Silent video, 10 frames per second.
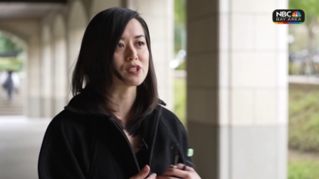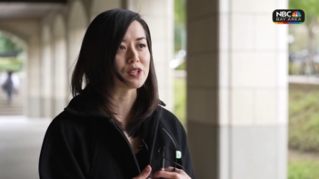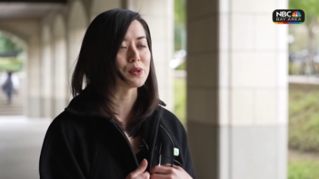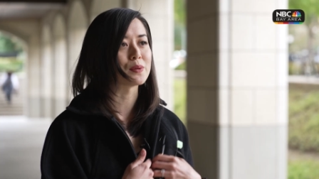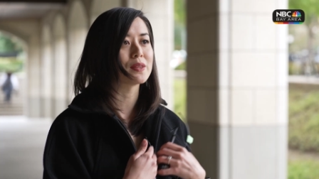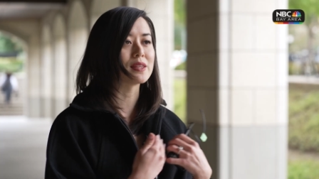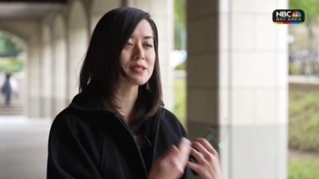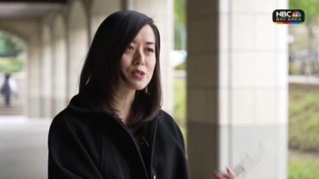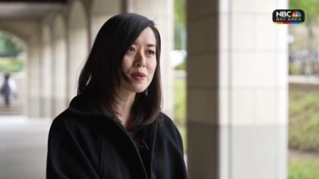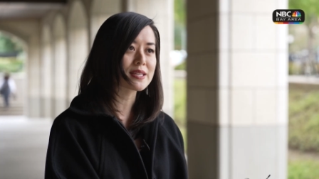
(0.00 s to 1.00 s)
to
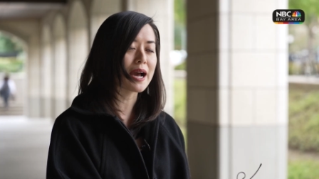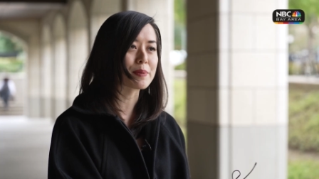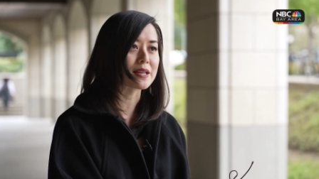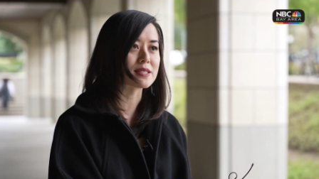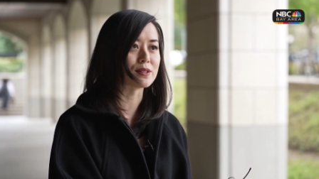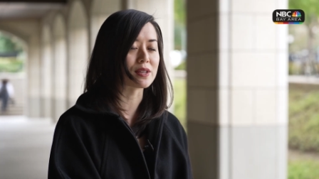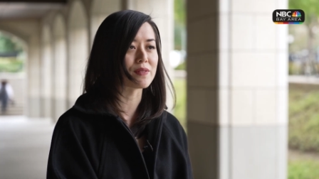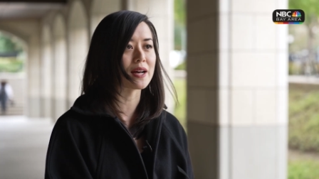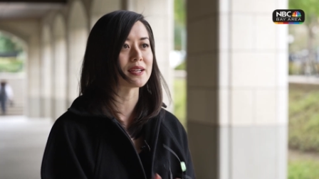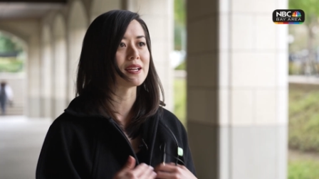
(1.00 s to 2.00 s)
this is what's happening in Silicon
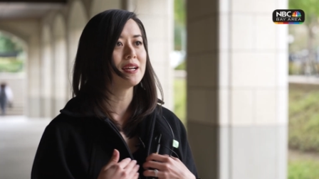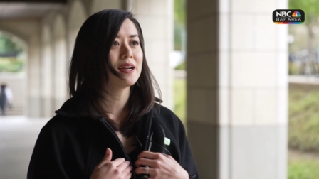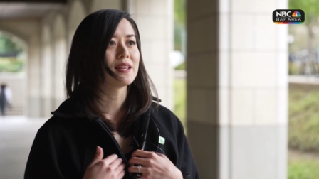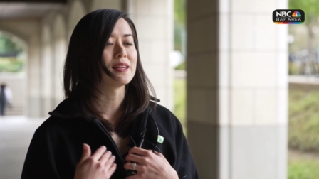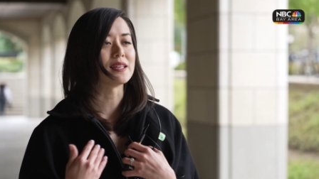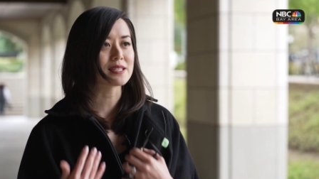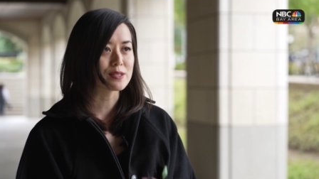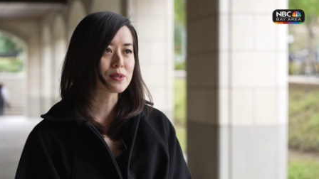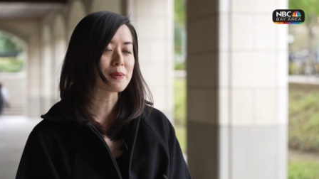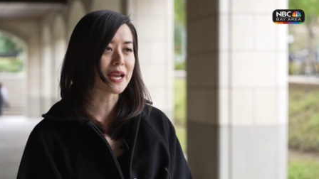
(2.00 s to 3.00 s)
Valley this
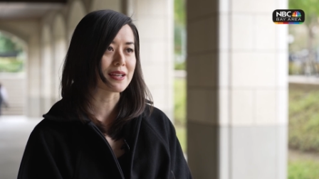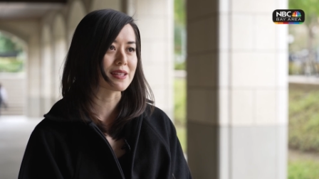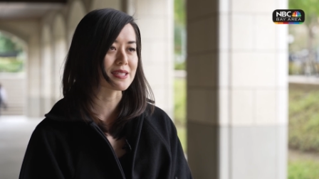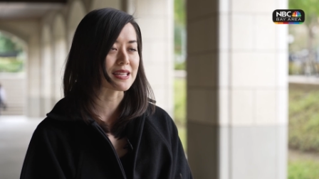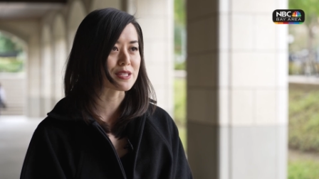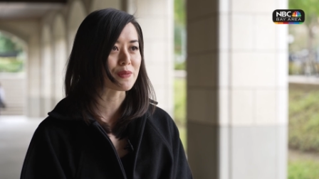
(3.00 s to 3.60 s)
is the behind the scenes